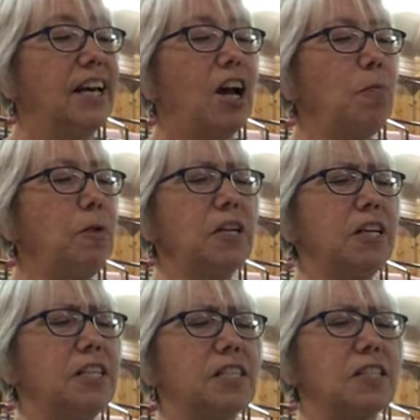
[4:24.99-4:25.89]
A pity
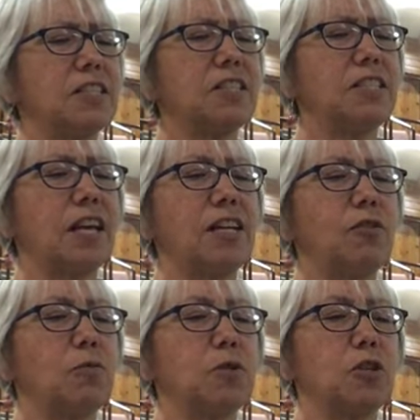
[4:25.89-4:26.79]
he doesn't stay
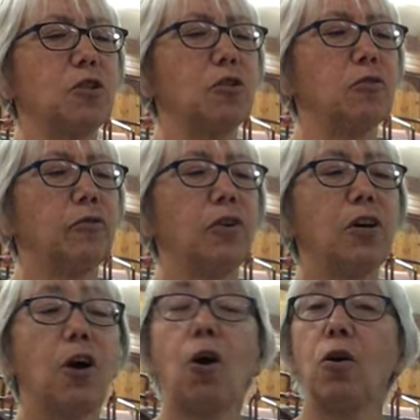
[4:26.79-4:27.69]
to observe
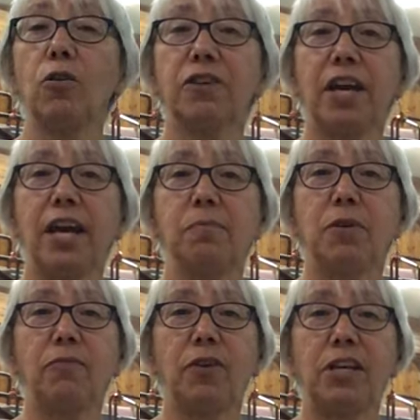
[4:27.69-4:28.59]
all the
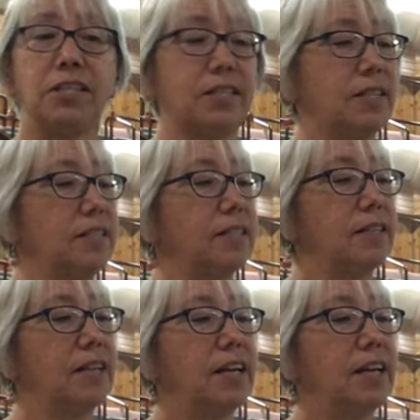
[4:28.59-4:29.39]
happy faces